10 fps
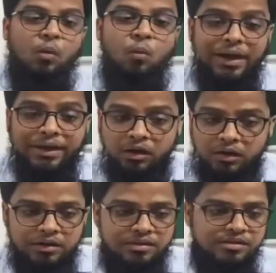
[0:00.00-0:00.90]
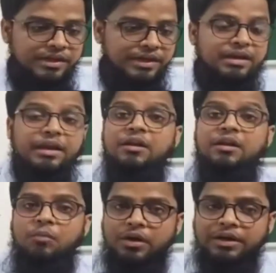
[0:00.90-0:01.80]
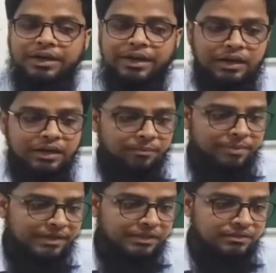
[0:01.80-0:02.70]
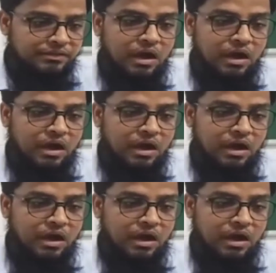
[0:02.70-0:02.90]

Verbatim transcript: why Organon is needed in modern day clinical practice,